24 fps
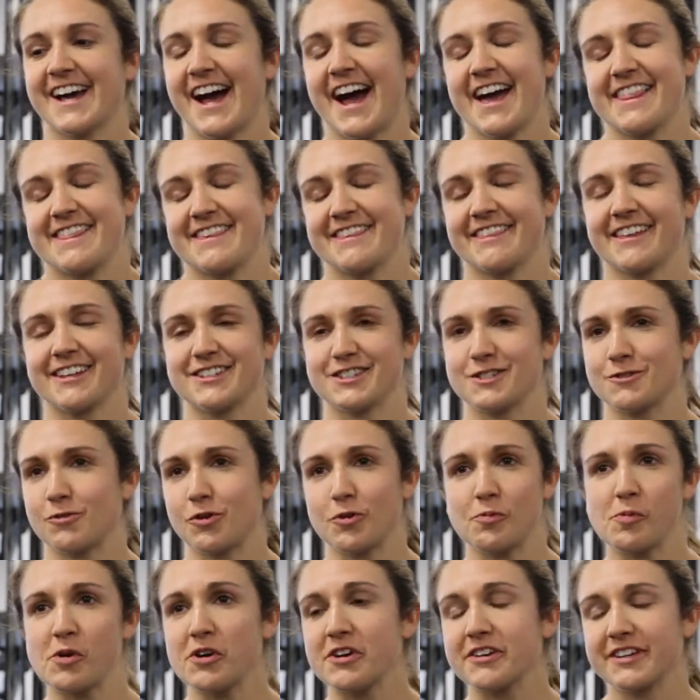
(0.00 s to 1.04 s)
I think that's
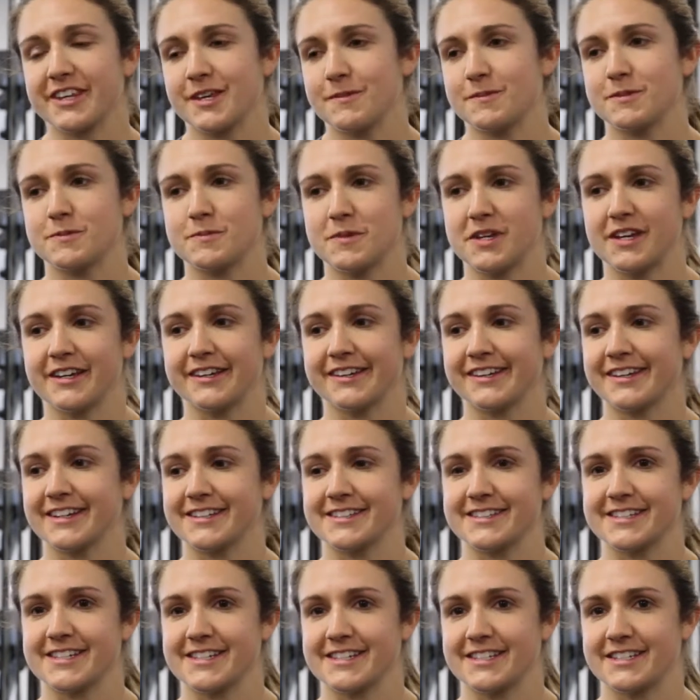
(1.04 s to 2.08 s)
normal. It keeps me
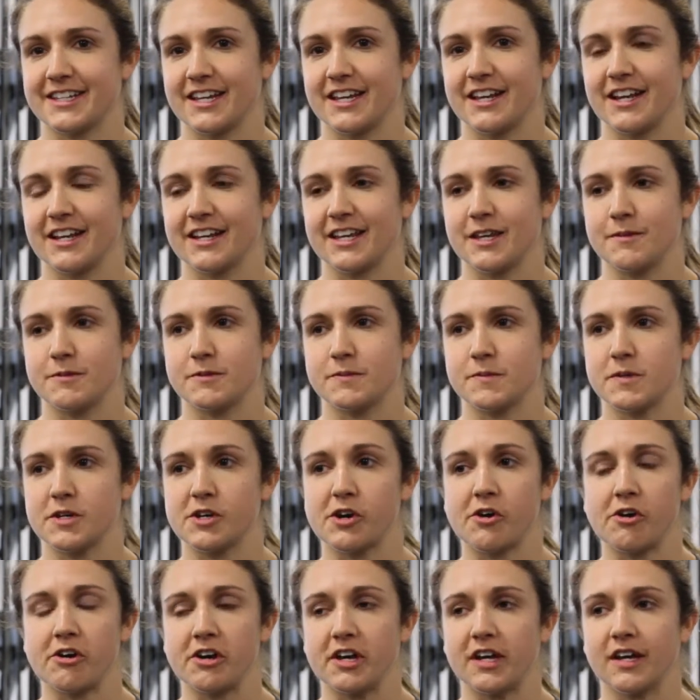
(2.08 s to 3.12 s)
consistent and keeps me
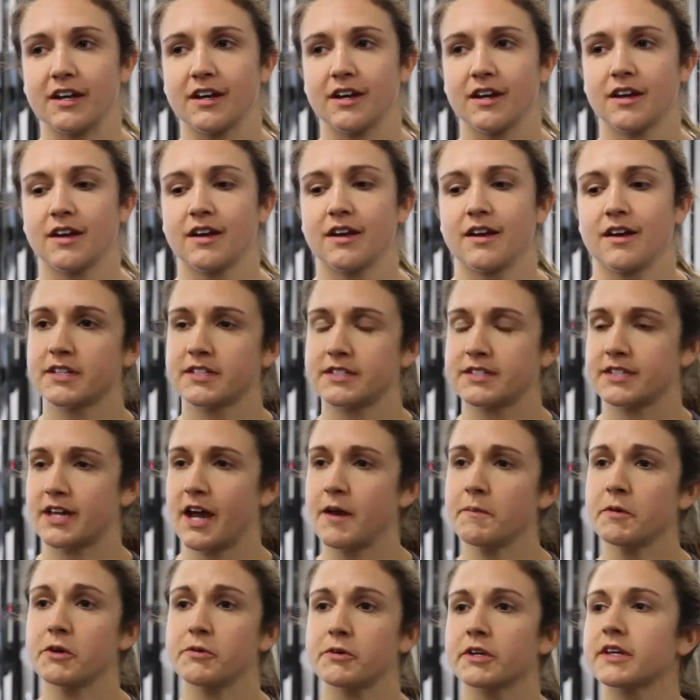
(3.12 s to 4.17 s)
going. The
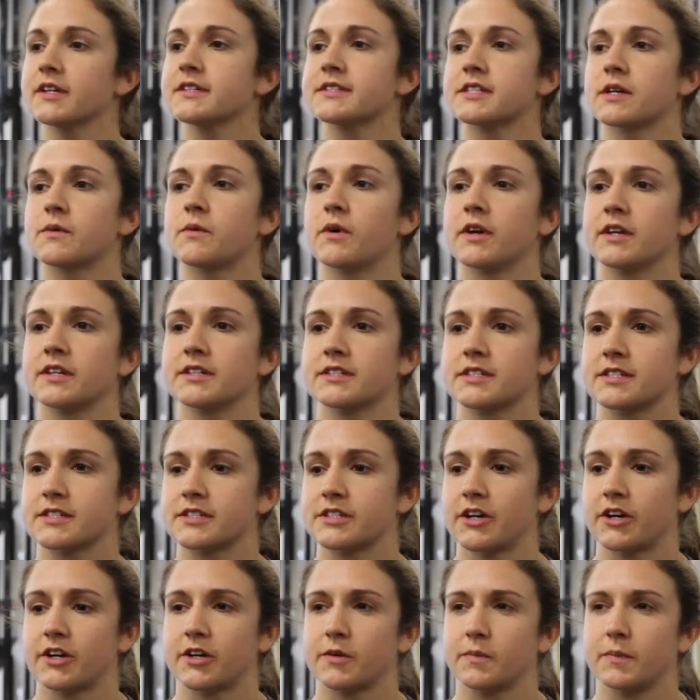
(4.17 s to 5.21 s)
time I realized I wanted to
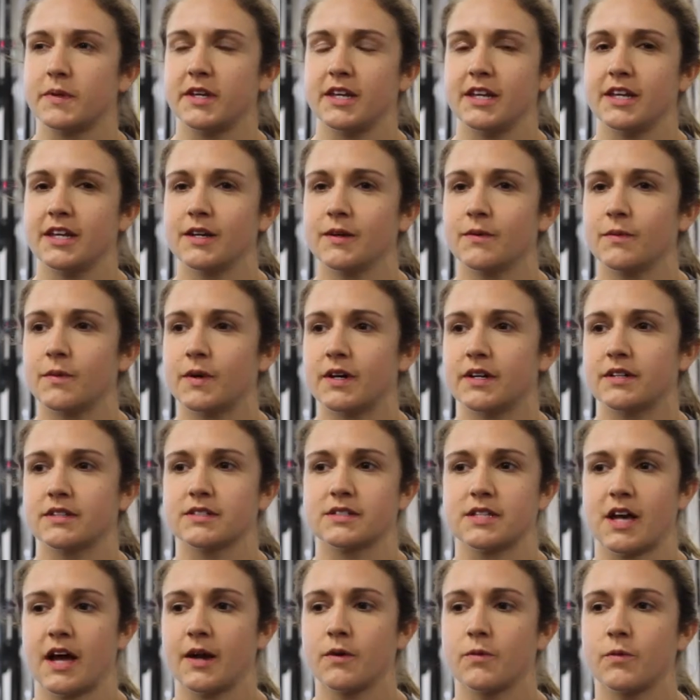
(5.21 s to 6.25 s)
start competing
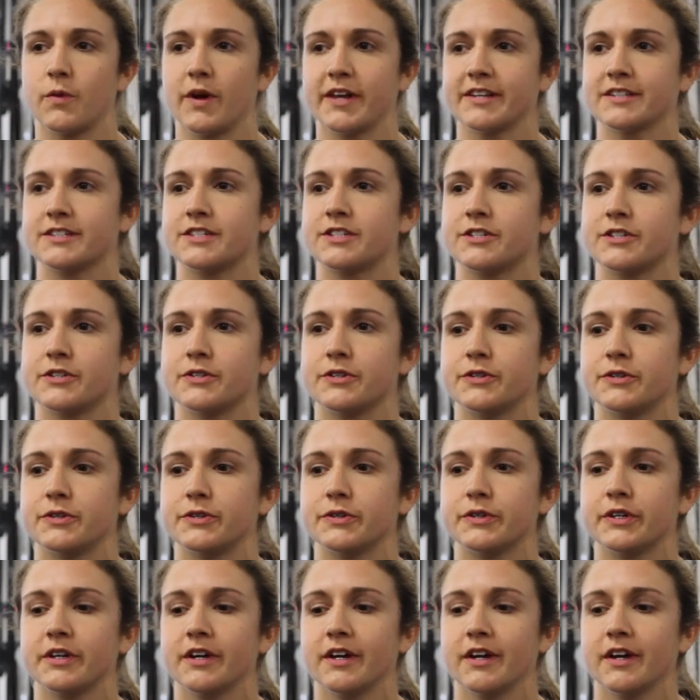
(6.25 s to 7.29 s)
was I went
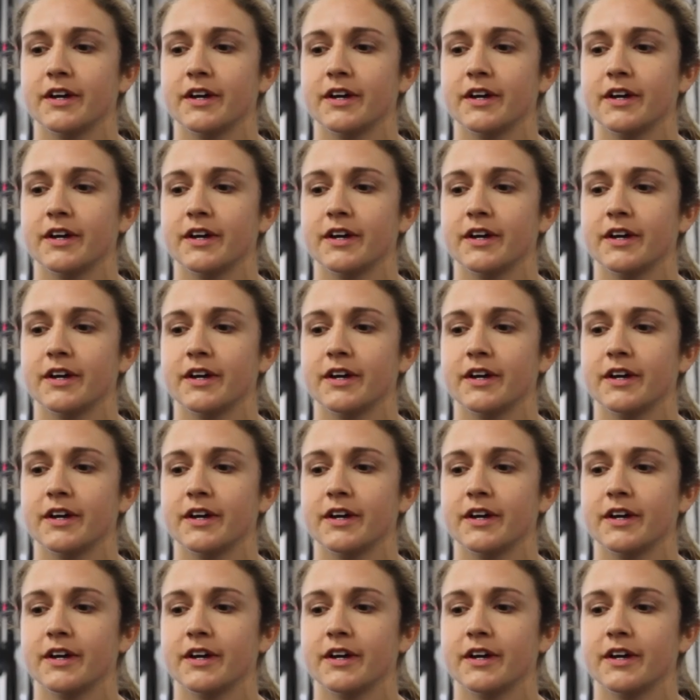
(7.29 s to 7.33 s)
to